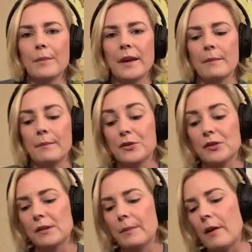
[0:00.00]
to be
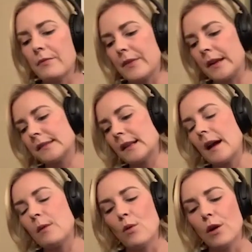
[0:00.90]
ambitious about and things that
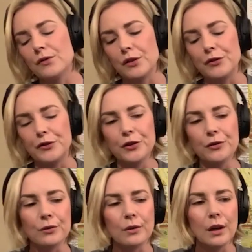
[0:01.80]
I want to
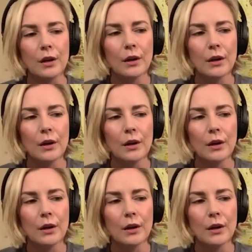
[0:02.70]
do,